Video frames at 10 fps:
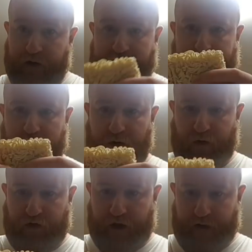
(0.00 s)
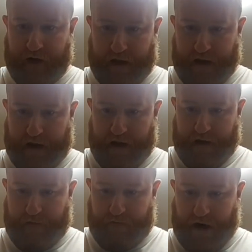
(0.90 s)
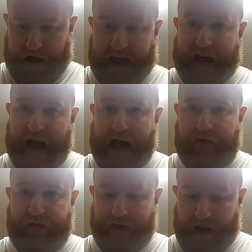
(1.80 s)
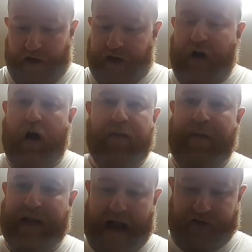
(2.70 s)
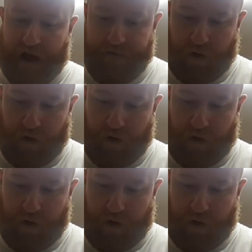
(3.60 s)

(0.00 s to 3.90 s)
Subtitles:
you get your noodles. Break it in half. You've got to remember, guys,